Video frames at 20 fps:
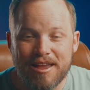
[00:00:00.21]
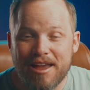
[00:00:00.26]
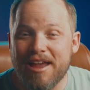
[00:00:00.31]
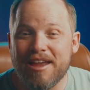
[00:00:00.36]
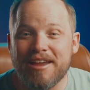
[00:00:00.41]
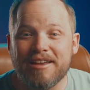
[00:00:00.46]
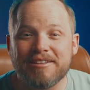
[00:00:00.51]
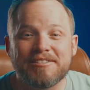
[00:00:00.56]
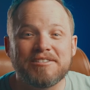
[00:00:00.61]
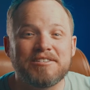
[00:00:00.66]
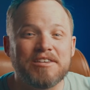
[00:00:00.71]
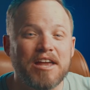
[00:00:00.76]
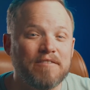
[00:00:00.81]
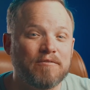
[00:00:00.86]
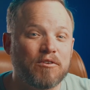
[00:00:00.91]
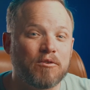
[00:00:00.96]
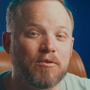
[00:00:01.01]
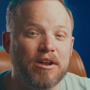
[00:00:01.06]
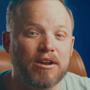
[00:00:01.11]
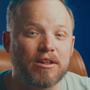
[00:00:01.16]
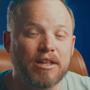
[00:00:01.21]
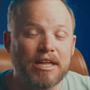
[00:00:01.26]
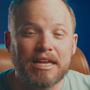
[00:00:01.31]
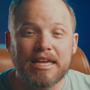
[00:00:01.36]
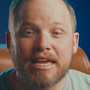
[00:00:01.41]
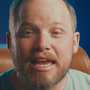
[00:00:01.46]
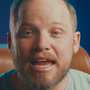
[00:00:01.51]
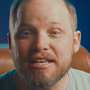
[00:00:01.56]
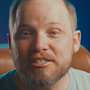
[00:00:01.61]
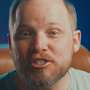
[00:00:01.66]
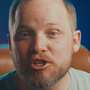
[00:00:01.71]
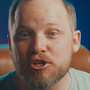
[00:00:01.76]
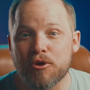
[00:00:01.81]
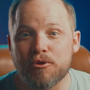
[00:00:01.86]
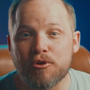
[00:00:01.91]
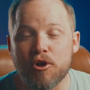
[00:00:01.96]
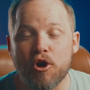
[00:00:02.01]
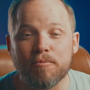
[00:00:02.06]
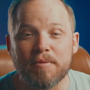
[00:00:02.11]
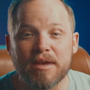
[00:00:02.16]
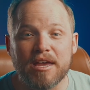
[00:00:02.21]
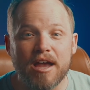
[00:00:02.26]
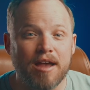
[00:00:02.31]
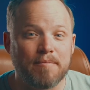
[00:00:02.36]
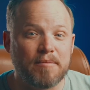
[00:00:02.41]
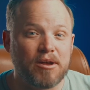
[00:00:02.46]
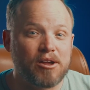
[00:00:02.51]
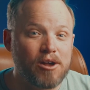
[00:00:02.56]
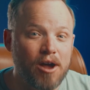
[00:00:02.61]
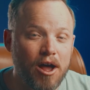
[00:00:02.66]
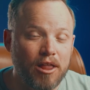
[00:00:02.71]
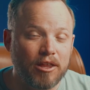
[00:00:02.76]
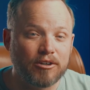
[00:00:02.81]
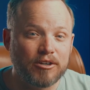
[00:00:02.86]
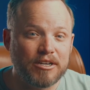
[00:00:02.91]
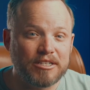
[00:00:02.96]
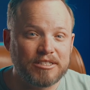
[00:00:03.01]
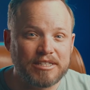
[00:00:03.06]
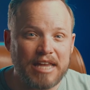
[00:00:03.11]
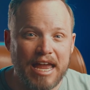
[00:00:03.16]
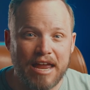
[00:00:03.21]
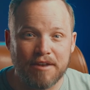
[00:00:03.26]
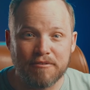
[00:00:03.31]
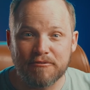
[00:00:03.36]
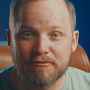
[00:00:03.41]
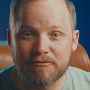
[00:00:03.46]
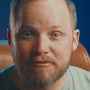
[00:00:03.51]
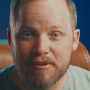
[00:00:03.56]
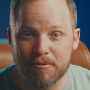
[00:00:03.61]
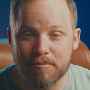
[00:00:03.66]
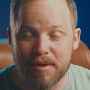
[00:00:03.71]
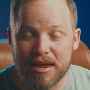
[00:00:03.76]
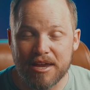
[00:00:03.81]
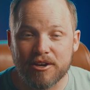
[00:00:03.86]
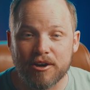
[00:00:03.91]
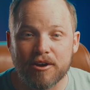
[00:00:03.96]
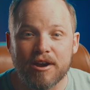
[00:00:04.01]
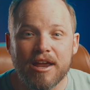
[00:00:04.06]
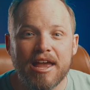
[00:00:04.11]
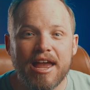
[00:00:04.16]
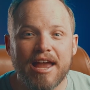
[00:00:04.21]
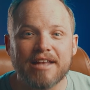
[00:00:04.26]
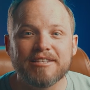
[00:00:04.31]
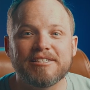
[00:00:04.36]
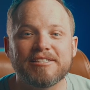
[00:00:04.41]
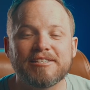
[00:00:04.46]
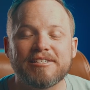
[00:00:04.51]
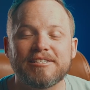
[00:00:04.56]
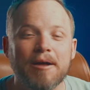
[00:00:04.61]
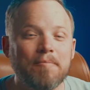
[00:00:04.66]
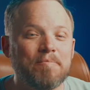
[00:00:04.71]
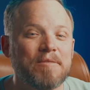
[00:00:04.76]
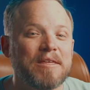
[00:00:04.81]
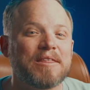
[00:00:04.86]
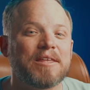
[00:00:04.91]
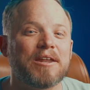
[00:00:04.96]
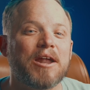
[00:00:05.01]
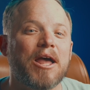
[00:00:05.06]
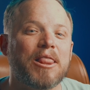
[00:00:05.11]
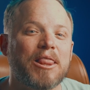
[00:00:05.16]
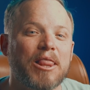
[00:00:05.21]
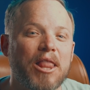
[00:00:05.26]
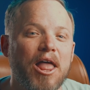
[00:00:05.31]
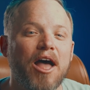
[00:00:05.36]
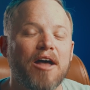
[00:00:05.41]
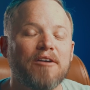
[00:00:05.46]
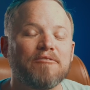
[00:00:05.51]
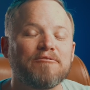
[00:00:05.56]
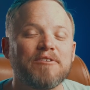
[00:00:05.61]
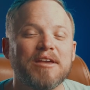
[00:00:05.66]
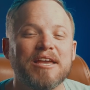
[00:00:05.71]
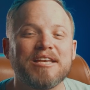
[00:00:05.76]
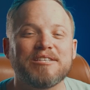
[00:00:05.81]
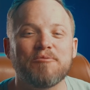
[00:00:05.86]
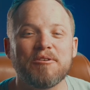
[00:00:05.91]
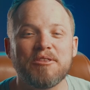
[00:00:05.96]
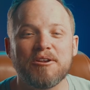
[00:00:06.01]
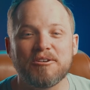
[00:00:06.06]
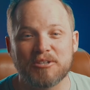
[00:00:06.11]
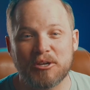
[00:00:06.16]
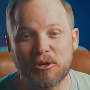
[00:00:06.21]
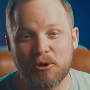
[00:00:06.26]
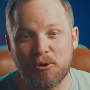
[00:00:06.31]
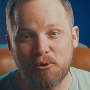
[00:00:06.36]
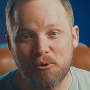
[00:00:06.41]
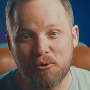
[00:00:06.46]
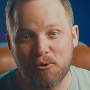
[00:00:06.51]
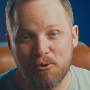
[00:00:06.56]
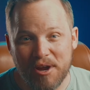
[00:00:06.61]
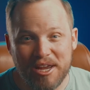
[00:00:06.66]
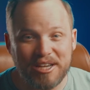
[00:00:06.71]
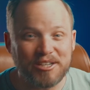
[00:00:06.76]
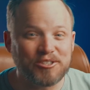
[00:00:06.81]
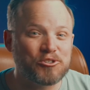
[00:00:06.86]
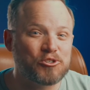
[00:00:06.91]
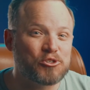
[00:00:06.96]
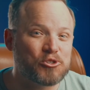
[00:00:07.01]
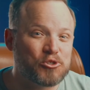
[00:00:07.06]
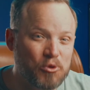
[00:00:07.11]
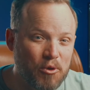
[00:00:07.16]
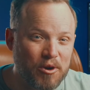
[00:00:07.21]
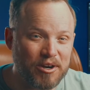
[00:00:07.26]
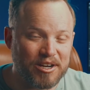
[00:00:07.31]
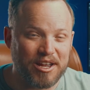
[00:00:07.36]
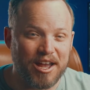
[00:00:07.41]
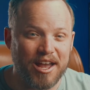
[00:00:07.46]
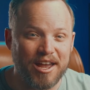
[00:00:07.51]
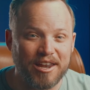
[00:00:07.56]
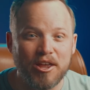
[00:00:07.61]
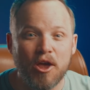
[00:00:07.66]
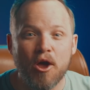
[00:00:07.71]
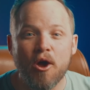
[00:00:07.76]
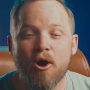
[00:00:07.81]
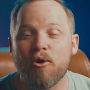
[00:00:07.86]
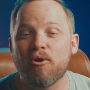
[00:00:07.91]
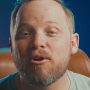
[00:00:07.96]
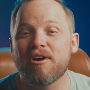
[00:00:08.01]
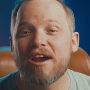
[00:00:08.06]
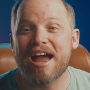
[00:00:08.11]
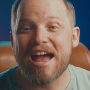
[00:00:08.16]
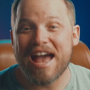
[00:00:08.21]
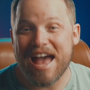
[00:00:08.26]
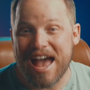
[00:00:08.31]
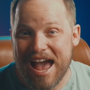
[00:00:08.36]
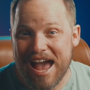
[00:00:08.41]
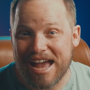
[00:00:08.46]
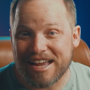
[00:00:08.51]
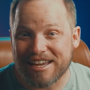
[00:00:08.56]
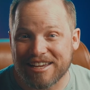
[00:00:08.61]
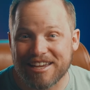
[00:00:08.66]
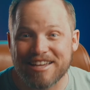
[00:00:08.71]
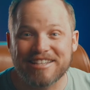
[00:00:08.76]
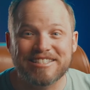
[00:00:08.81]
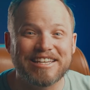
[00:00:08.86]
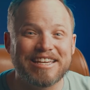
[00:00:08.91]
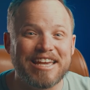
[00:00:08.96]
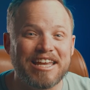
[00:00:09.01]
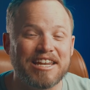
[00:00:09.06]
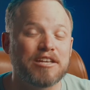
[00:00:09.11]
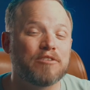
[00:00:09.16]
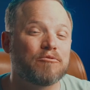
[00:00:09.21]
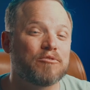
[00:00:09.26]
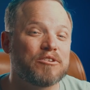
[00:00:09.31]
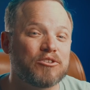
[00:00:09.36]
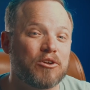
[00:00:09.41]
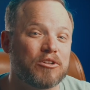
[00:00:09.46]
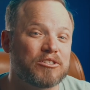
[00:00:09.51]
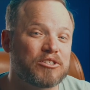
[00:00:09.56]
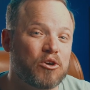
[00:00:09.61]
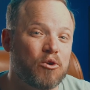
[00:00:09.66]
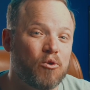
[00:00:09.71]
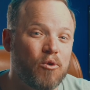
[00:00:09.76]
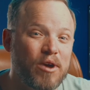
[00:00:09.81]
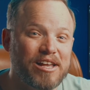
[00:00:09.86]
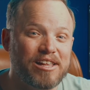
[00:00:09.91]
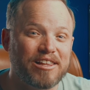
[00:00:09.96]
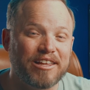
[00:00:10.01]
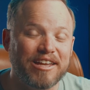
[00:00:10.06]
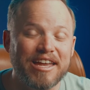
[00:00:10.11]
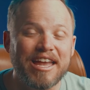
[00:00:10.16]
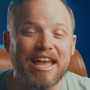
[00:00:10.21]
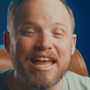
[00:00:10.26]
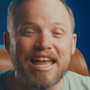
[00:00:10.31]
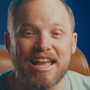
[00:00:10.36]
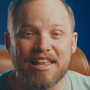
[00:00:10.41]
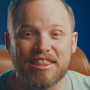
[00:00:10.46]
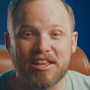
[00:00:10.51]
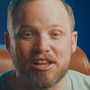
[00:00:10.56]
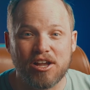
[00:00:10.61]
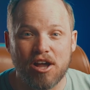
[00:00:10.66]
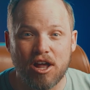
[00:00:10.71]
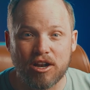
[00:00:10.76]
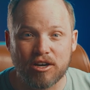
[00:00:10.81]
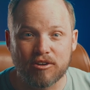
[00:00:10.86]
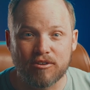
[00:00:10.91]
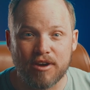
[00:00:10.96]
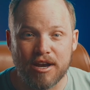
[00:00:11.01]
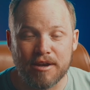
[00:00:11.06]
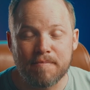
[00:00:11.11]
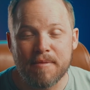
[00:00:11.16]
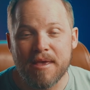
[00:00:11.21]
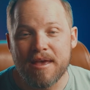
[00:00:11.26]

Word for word: Hey, it's Denver Riddle. In case you don't know me, I'm a colorist and filmmaker, and something that I love is when there's a quick shortcut or a hack to getting results quickly in the color grade.